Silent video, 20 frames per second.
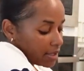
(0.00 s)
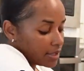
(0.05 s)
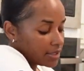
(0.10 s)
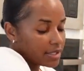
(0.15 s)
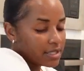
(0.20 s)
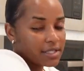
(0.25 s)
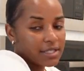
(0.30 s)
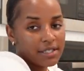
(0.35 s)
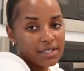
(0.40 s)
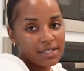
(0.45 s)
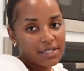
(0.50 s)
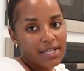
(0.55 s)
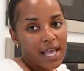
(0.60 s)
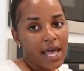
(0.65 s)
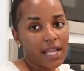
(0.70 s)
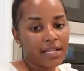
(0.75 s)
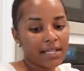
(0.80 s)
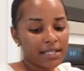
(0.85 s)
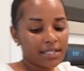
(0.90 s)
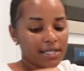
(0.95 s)
This is
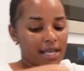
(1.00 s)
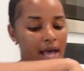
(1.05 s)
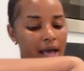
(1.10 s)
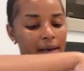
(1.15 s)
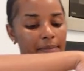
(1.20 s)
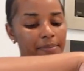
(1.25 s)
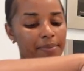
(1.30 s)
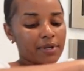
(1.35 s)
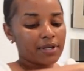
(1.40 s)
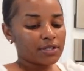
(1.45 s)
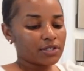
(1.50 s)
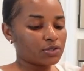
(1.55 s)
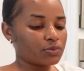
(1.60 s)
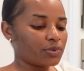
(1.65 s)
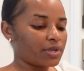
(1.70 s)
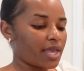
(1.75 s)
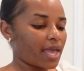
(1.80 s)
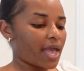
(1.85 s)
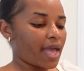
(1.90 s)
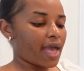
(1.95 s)
salad toppings.
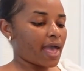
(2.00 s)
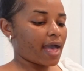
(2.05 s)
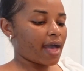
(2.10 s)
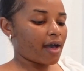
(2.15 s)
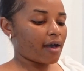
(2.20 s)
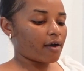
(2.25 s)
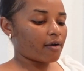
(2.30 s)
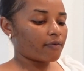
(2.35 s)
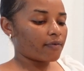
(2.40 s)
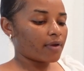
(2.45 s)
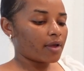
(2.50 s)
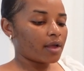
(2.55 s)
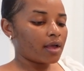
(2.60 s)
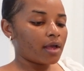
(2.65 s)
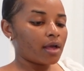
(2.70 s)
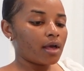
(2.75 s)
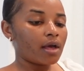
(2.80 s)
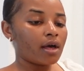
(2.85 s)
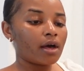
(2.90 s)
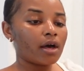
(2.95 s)
We have
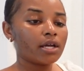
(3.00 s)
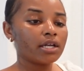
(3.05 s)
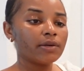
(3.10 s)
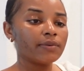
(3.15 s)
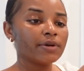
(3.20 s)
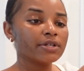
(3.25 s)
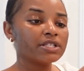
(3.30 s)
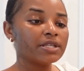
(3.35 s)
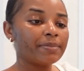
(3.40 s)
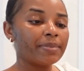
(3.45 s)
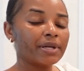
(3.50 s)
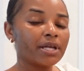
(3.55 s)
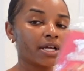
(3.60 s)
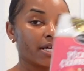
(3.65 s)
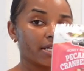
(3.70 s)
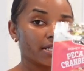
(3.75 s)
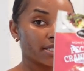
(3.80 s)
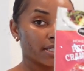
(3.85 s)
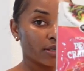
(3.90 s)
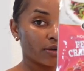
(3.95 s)
honey roasted
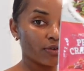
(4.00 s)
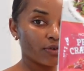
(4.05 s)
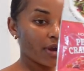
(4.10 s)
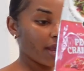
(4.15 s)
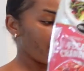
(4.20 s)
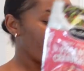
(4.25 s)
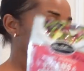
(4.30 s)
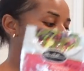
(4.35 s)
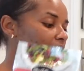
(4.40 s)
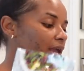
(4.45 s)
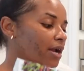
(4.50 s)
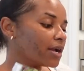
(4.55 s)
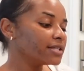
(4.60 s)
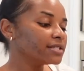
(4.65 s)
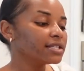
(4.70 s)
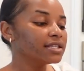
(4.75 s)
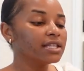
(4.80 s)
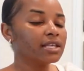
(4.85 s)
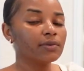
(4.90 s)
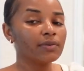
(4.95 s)
pecans and
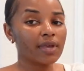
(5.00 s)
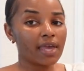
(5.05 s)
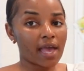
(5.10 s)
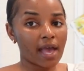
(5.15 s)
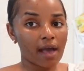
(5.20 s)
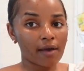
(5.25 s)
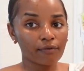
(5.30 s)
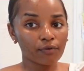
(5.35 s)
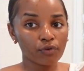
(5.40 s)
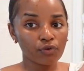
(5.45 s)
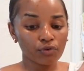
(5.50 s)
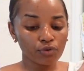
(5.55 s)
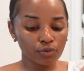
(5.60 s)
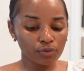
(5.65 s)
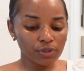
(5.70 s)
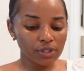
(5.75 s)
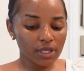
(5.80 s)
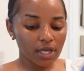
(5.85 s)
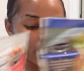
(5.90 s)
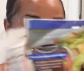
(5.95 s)
cranberries, and then we have
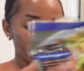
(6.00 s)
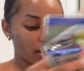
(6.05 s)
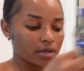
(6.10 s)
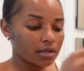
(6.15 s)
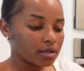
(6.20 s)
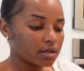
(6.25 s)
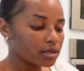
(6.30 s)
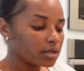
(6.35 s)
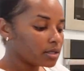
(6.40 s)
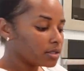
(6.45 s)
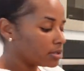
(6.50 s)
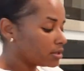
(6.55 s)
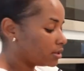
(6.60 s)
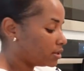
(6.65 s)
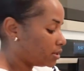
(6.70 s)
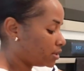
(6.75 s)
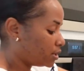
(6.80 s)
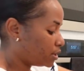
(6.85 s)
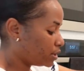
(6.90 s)
croutons.